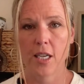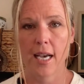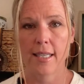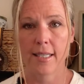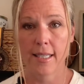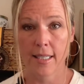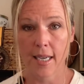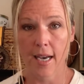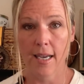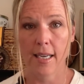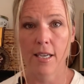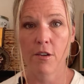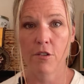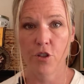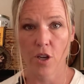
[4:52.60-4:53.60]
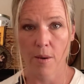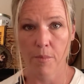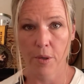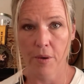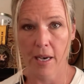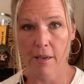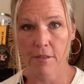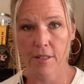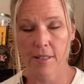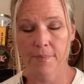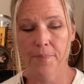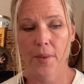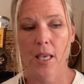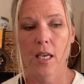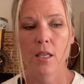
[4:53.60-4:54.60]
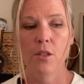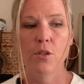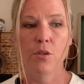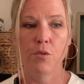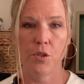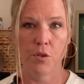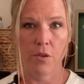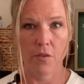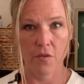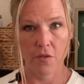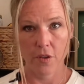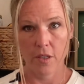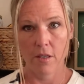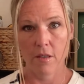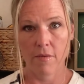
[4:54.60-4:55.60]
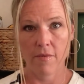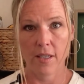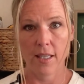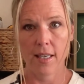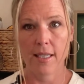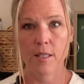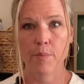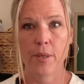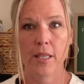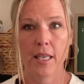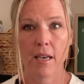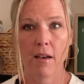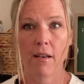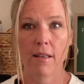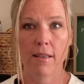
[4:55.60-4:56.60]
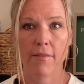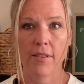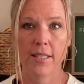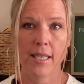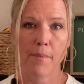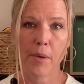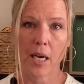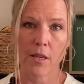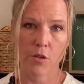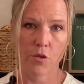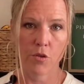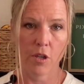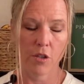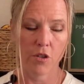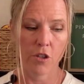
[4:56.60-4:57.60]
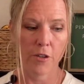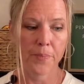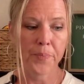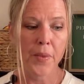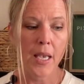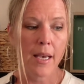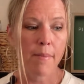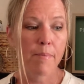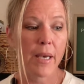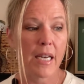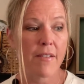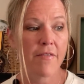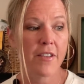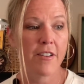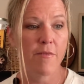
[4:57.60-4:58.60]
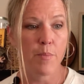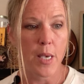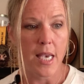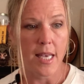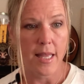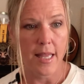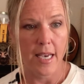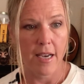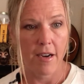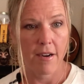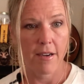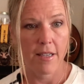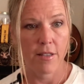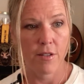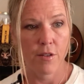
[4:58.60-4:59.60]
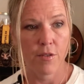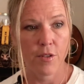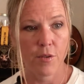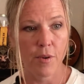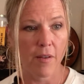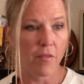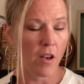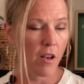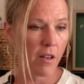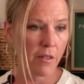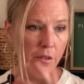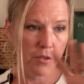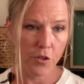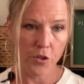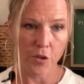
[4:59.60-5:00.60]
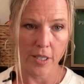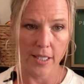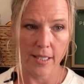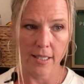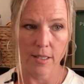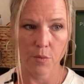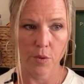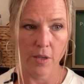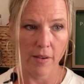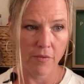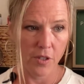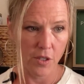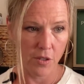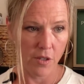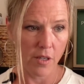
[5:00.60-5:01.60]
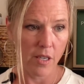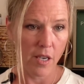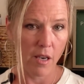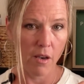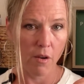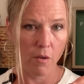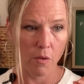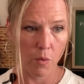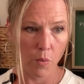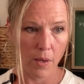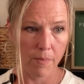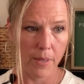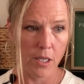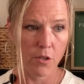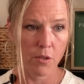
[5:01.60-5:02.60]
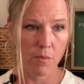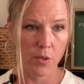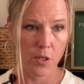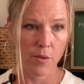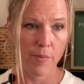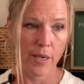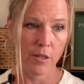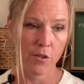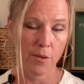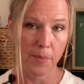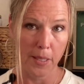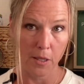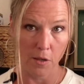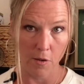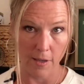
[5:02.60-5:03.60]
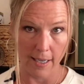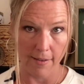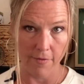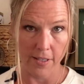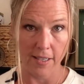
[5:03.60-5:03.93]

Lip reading: has Kidani or Jumbo House. So 2 different villas, but they all have the same kind of structure. Benefit of being there is you do have all those choices where you have the studio, the 1-bedroom, 2-bedroom, and the Grand